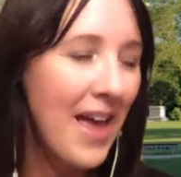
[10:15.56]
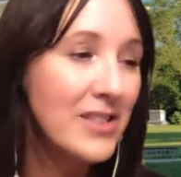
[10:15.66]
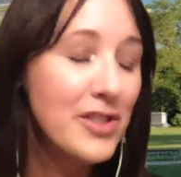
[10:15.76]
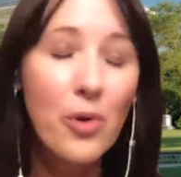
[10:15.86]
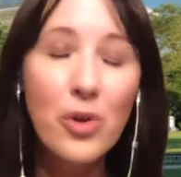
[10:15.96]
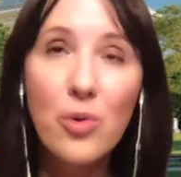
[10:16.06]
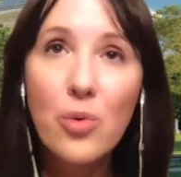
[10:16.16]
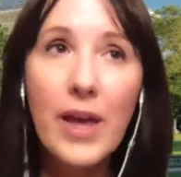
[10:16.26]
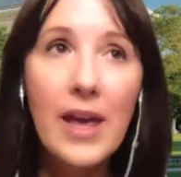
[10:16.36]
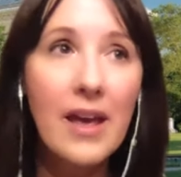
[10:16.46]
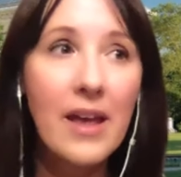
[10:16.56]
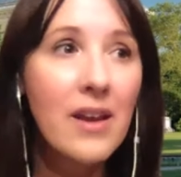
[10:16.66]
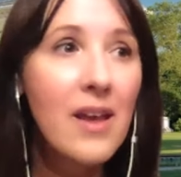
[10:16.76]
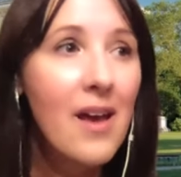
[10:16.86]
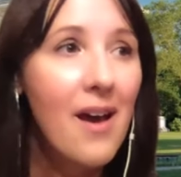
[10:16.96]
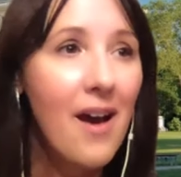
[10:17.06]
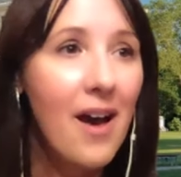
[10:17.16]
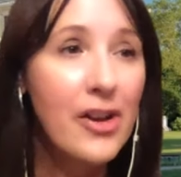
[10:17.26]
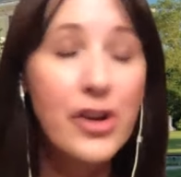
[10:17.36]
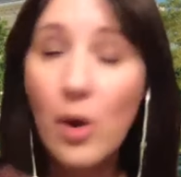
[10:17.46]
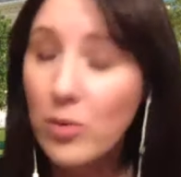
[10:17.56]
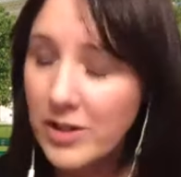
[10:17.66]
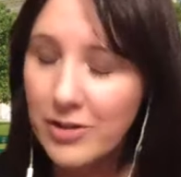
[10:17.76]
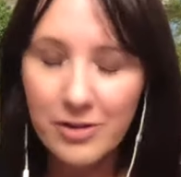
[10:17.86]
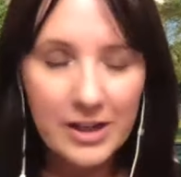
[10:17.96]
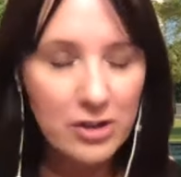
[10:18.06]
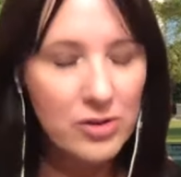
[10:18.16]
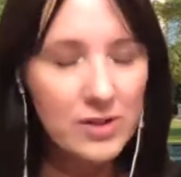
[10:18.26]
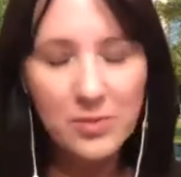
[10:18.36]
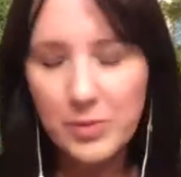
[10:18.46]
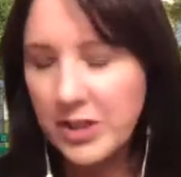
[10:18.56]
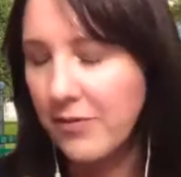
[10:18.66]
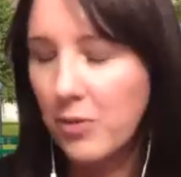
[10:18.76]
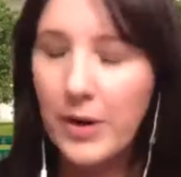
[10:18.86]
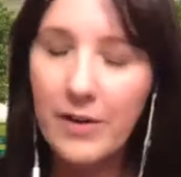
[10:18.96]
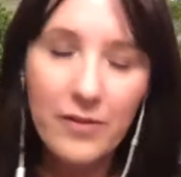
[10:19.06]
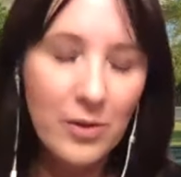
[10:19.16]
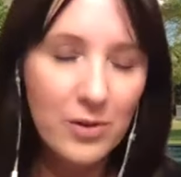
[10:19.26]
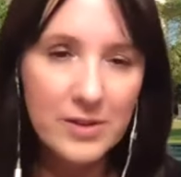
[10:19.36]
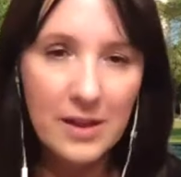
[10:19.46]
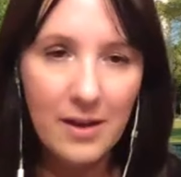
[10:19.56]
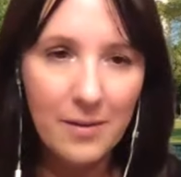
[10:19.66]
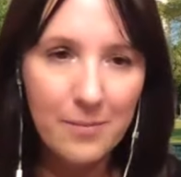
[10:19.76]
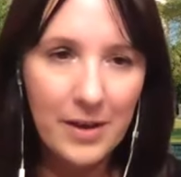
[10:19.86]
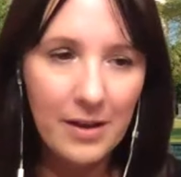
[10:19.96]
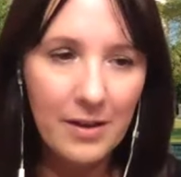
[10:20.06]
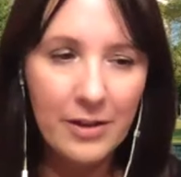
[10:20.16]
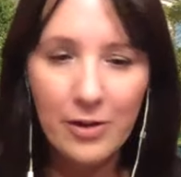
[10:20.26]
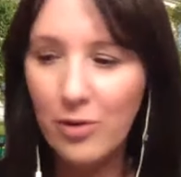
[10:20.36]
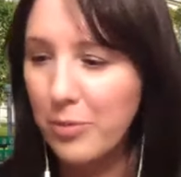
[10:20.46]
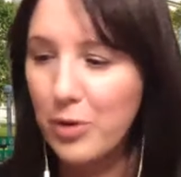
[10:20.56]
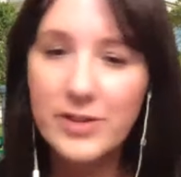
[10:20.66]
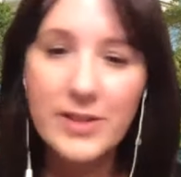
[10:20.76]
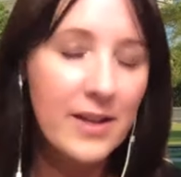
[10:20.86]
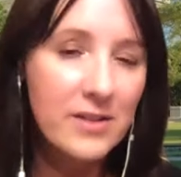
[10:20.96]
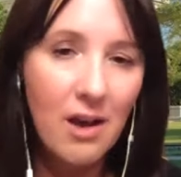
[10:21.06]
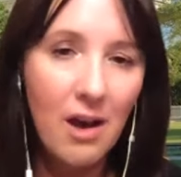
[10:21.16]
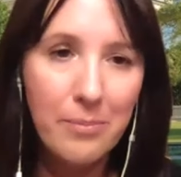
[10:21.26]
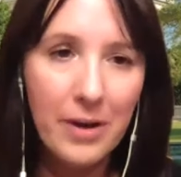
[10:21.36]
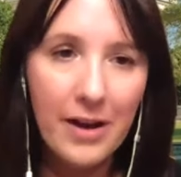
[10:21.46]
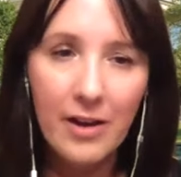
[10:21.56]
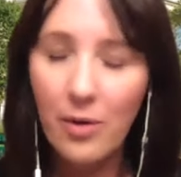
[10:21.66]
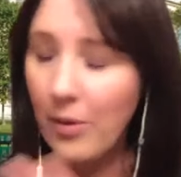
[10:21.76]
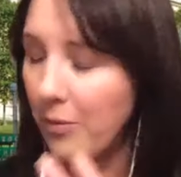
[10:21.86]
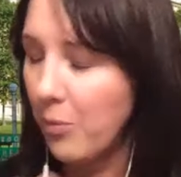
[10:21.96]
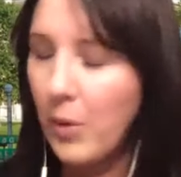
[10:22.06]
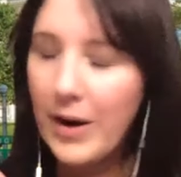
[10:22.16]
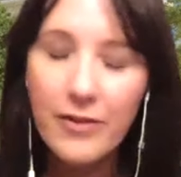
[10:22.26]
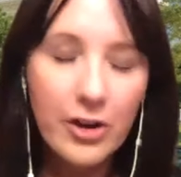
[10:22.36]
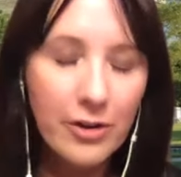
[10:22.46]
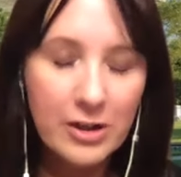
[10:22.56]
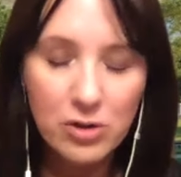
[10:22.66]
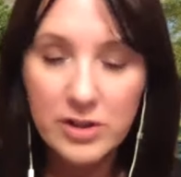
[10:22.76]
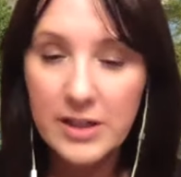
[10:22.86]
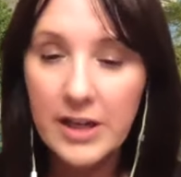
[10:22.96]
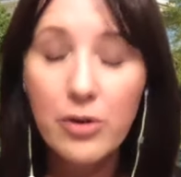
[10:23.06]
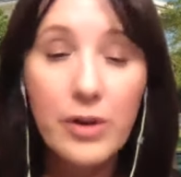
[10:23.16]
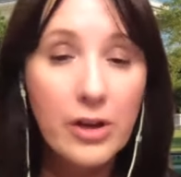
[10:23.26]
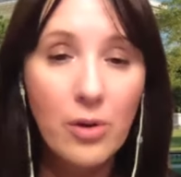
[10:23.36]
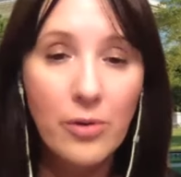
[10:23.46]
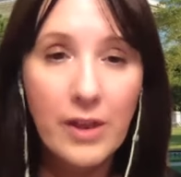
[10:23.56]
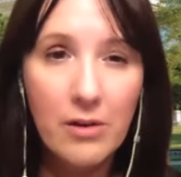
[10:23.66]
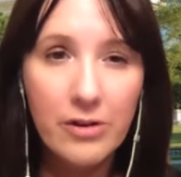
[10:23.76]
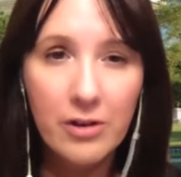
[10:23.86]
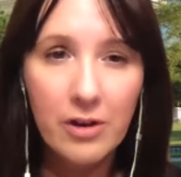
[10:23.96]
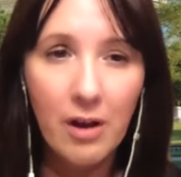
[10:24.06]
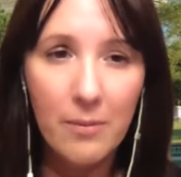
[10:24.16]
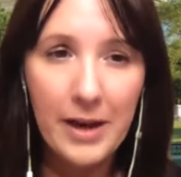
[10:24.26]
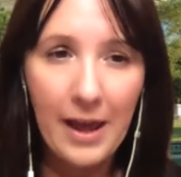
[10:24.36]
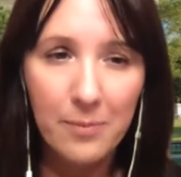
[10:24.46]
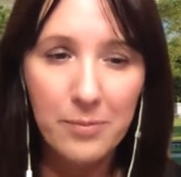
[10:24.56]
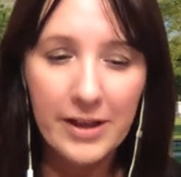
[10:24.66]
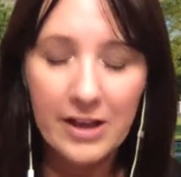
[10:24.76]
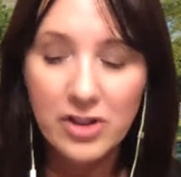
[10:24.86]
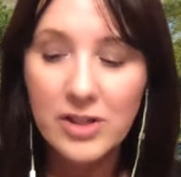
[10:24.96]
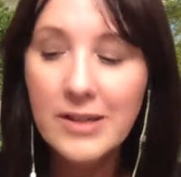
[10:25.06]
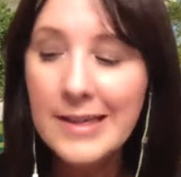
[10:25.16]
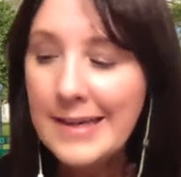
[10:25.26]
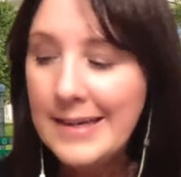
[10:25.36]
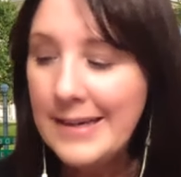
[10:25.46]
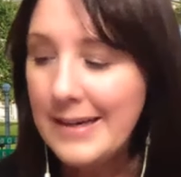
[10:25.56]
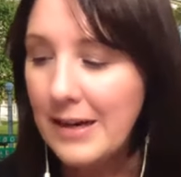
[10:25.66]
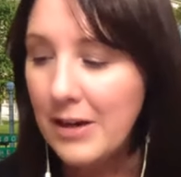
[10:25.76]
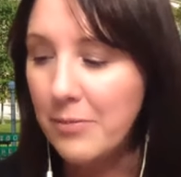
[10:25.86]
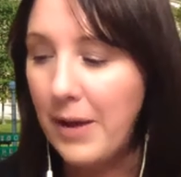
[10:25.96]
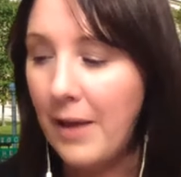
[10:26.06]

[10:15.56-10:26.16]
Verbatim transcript: Um, and so you can uh, note your interest, whichever one of those, um, eh, you know, computer science, comp bio, uh, whatever you're interested in, you can note that on your common application.